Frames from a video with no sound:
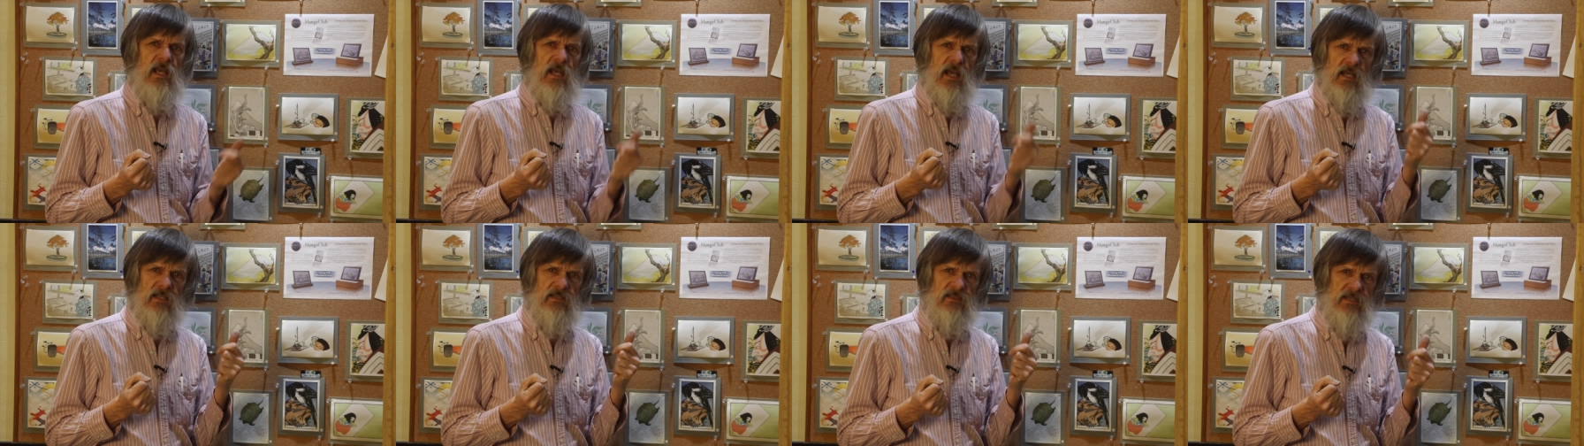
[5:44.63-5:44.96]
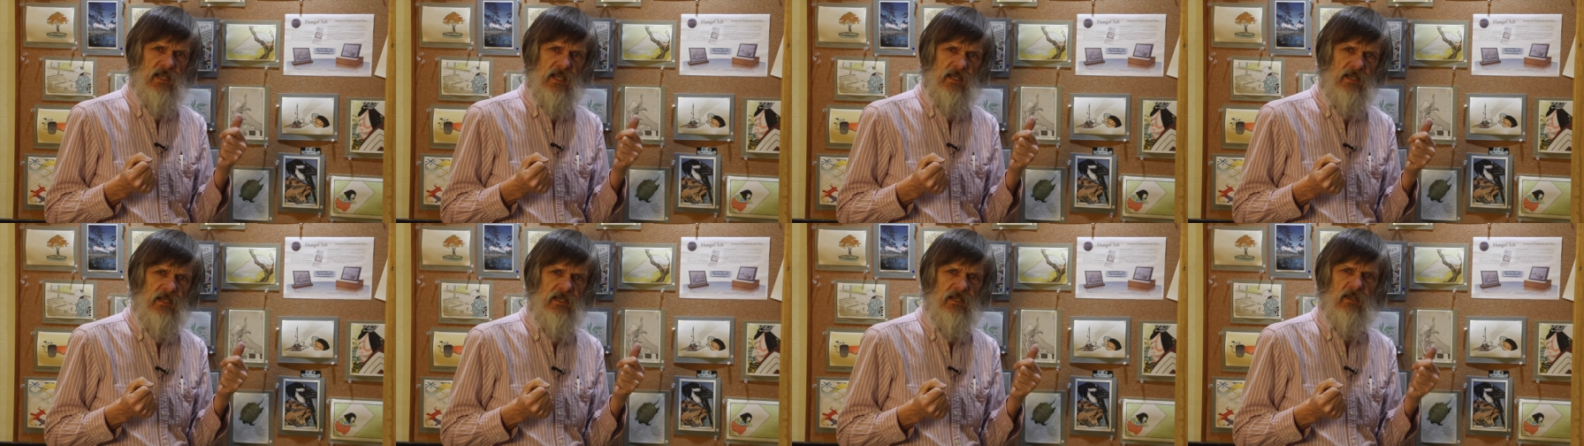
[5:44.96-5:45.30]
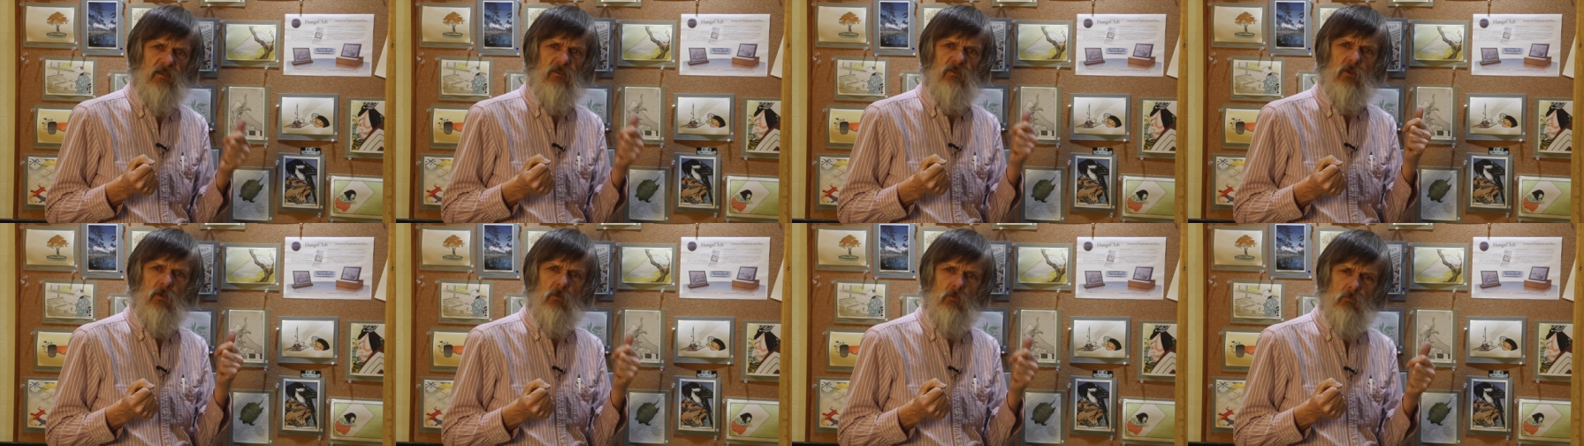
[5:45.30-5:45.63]
And yet it
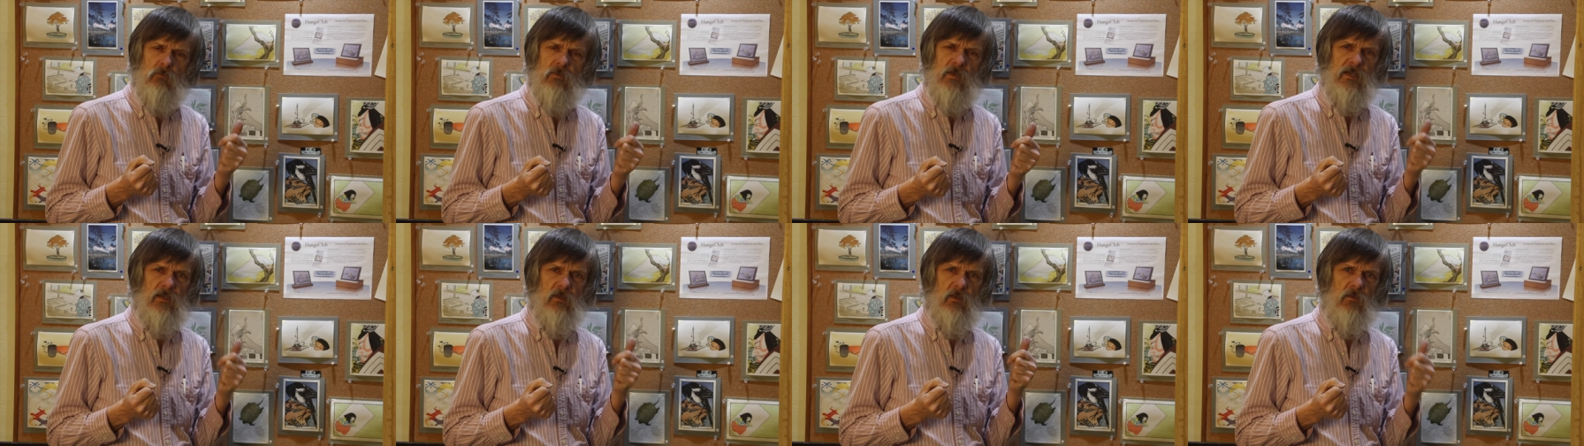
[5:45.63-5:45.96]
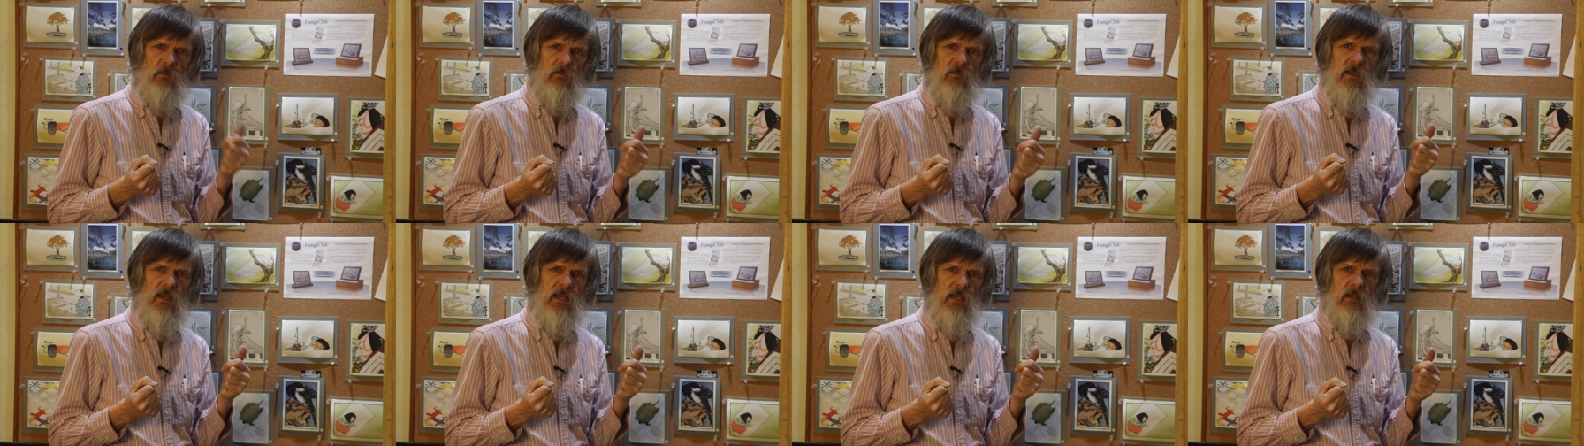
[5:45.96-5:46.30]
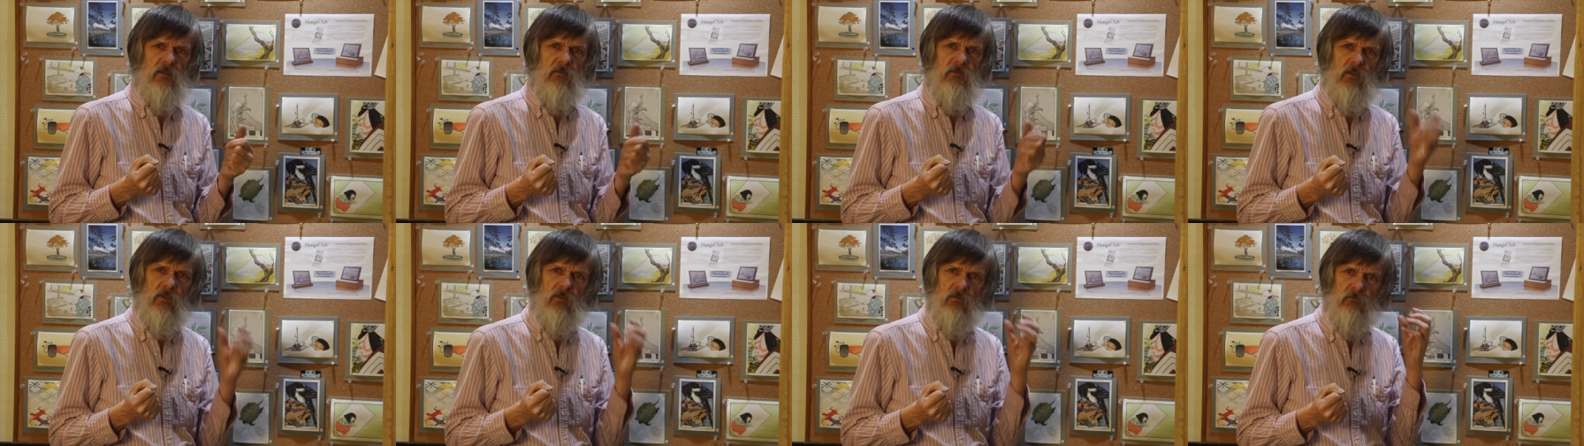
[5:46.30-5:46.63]
is a real
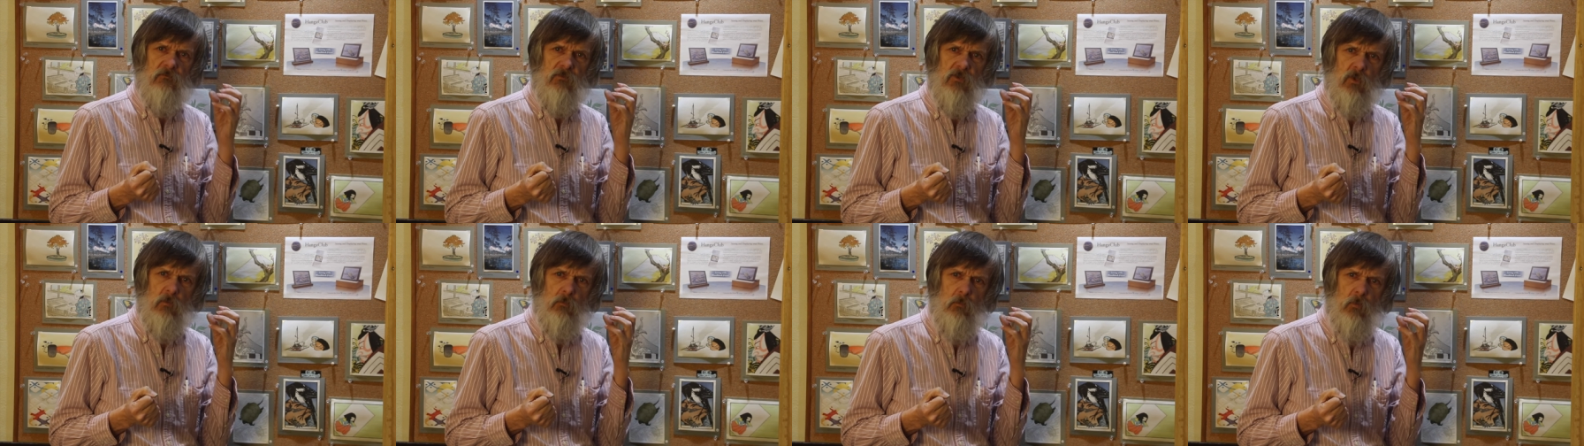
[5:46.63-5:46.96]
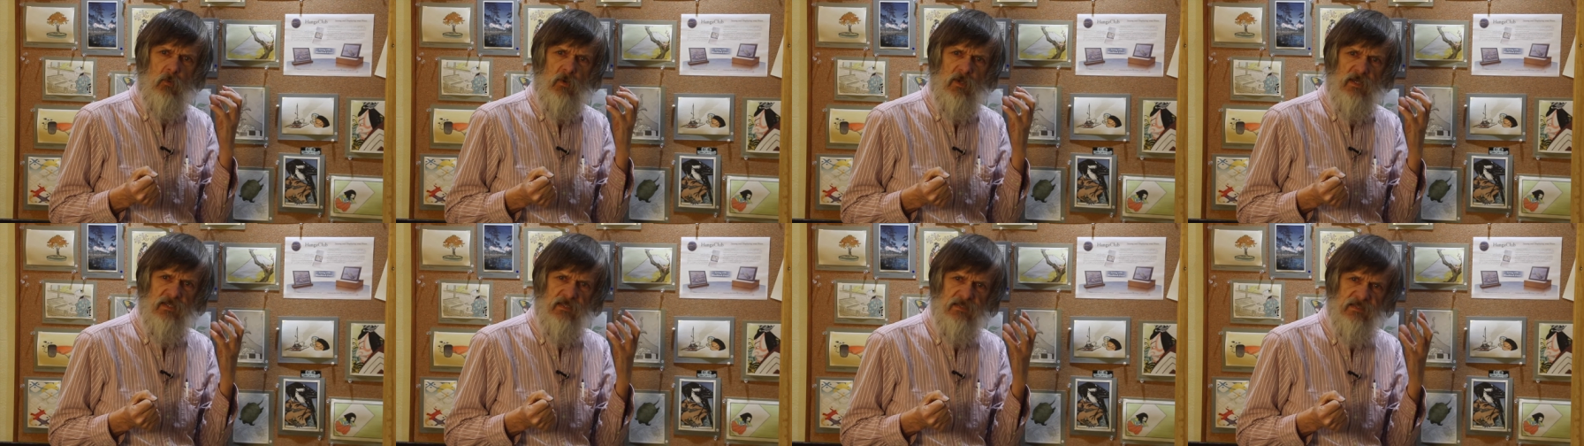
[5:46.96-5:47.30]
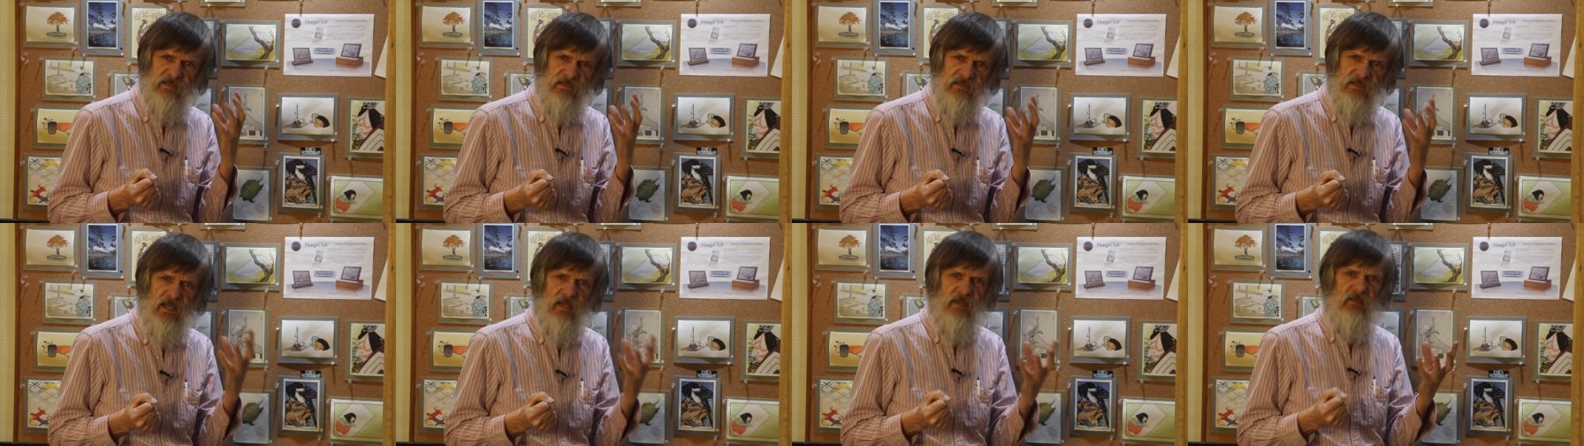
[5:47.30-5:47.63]
thing. This viewpoint
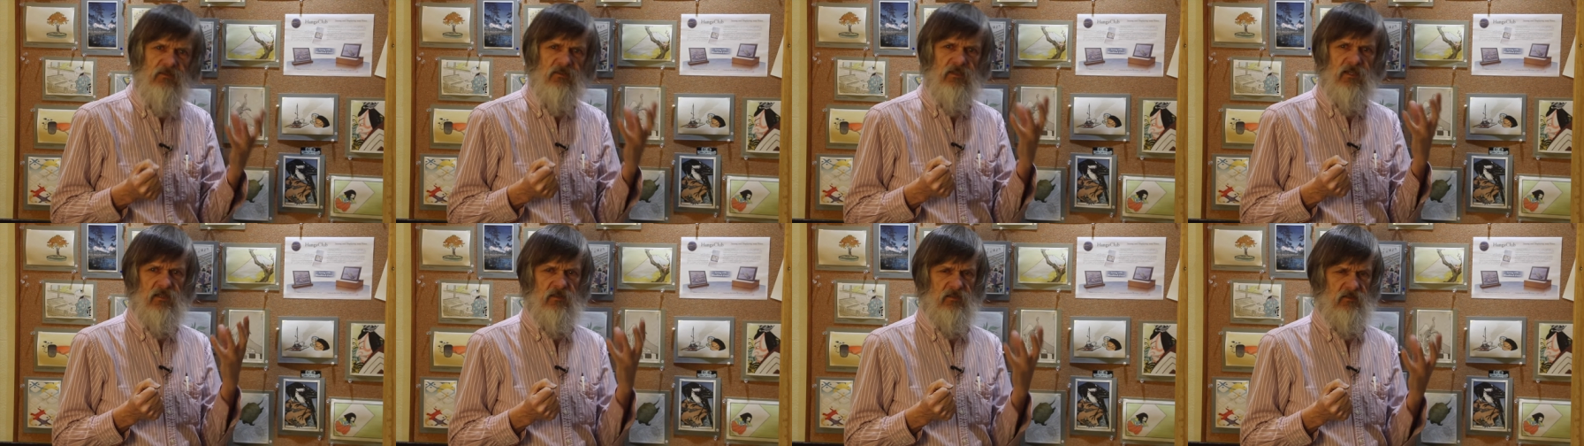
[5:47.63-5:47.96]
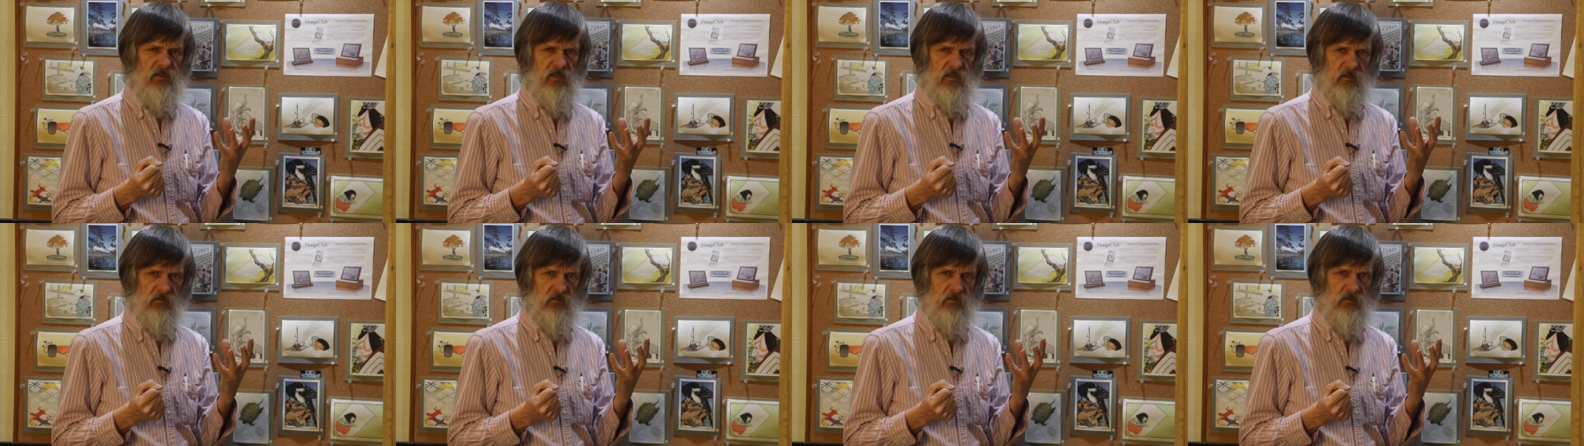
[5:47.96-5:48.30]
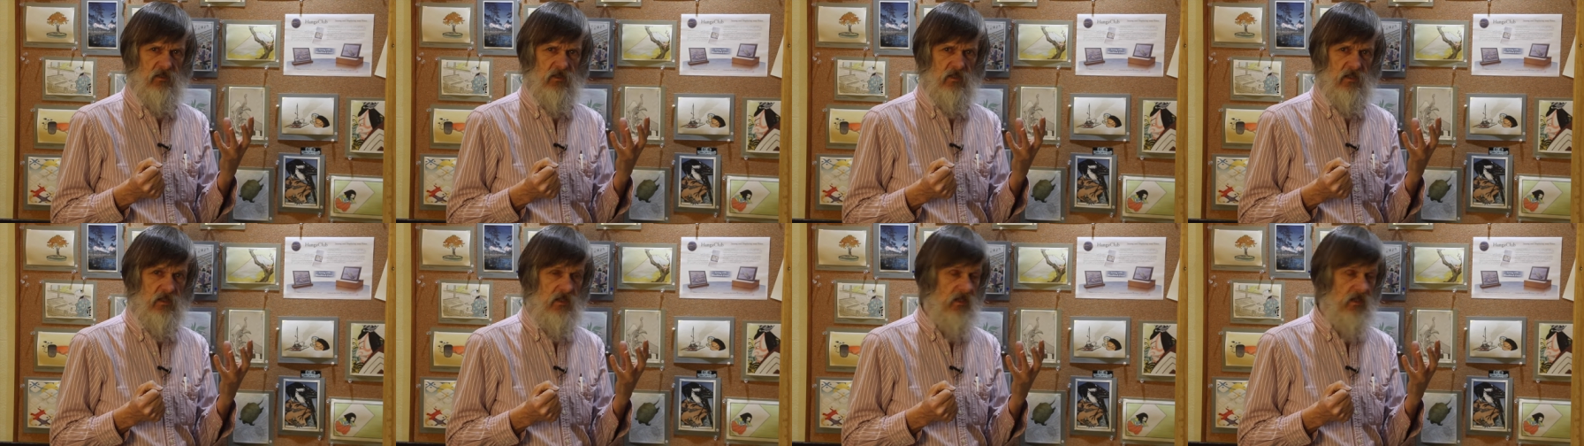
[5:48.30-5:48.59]
does exist.